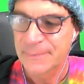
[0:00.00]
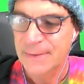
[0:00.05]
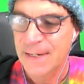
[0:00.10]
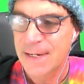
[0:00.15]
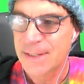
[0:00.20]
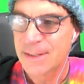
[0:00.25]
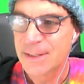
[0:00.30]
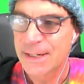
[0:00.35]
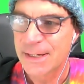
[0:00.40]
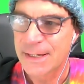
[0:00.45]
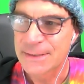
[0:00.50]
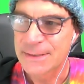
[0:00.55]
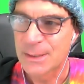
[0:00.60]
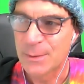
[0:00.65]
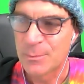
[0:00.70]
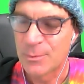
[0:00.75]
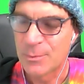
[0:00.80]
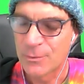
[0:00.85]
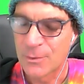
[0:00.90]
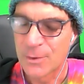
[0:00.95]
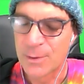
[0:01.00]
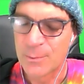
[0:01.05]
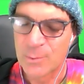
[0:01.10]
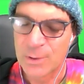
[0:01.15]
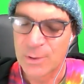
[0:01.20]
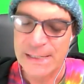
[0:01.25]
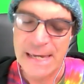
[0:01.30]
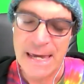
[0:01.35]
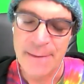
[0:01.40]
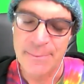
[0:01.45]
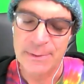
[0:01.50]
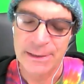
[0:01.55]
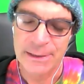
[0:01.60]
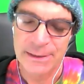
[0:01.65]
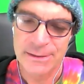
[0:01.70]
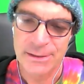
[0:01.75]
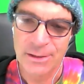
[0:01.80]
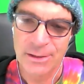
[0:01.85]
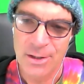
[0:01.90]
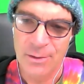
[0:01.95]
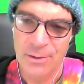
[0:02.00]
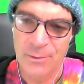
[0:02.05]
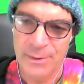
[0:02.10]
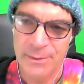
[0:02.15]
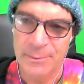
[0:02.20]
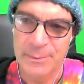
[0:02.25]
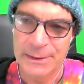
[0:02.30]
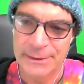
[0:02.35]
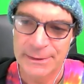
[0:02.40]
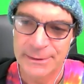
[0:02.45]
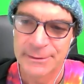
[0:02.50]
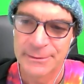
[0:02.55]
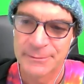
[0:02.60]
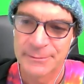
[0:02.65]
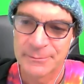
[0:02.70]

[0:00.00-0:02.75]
And like I said before, and bring happiness along with me.